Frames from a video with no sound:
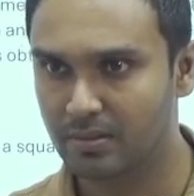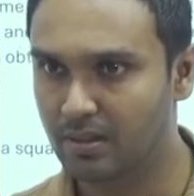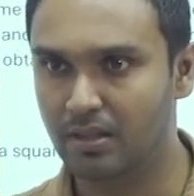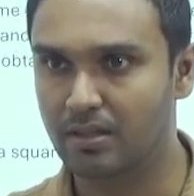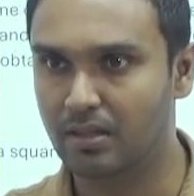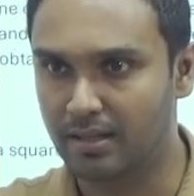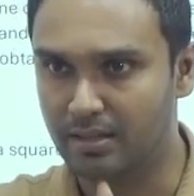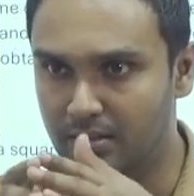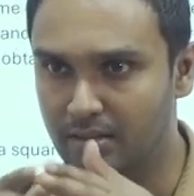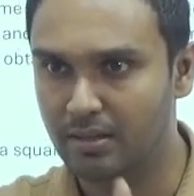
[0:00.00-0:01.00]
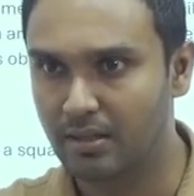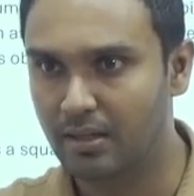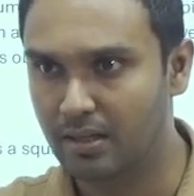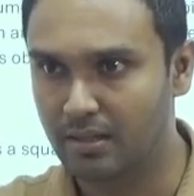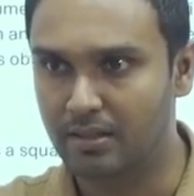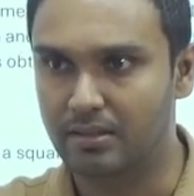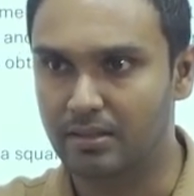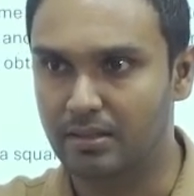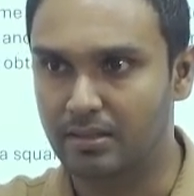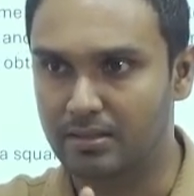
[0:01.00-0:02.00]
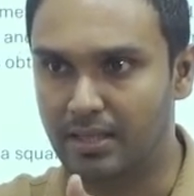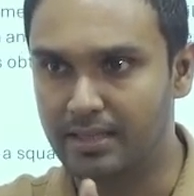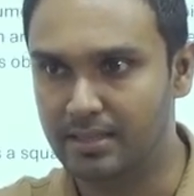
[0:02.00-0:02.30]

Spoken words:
It the size